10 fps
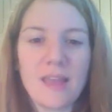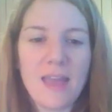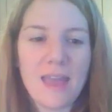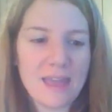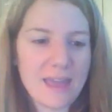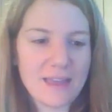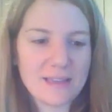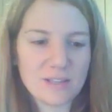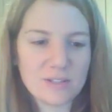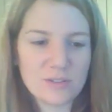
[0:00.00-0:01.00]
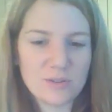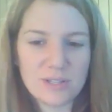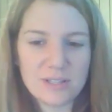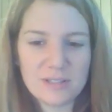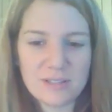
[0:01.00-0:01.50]
Hey ASL
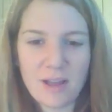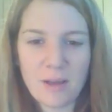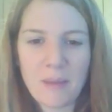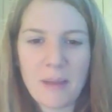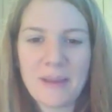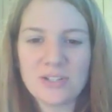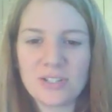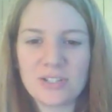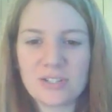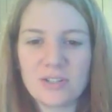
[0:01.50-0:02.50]
students, I'm actually just